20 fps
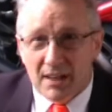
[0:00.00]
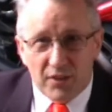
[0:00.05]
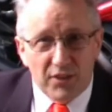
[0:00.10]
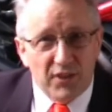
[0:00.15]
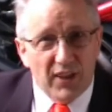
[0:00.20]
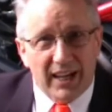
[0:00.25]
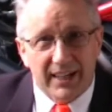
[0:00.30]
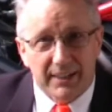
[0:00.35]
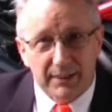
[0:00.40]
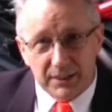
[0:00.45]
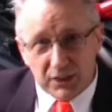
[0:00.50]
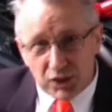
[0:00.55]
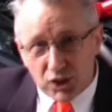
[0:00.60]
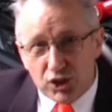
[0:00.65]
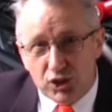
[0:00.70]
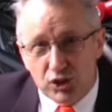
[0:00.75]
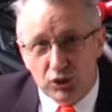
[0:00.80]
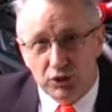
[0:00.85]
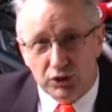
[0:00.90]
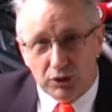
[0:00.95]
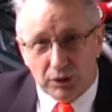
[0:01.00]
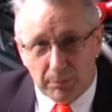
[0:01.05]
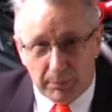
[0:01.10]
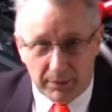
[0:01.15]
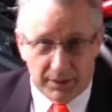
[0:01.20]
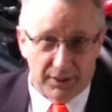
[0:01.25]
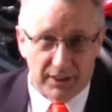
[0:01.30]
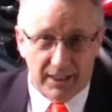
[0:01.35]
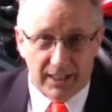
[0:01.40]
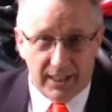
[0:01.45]
that it should be
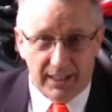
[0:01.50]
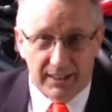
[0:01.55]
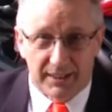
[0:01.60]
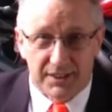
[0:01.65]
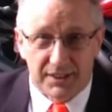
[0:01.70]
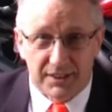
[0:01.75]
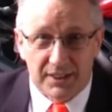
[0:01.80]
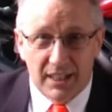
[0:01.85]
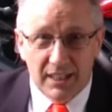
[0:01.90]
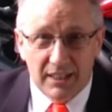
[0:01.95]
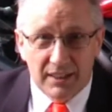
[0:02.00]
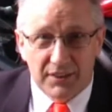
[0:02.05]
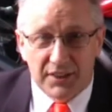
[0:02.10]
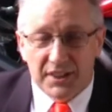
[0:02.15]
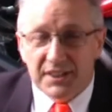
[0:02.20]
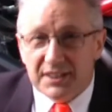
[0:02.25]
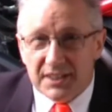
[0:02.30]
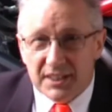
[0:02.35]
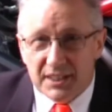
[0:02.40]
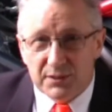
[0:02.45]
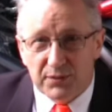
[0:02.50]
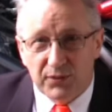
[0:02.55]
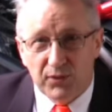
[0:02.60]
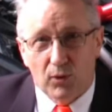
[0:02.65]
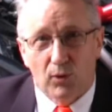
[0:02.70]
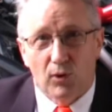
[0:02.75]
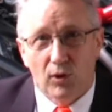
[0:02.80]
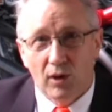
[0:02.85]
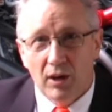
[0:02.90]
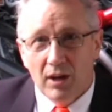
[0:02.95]
the case. This is
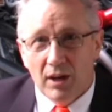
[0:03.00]
for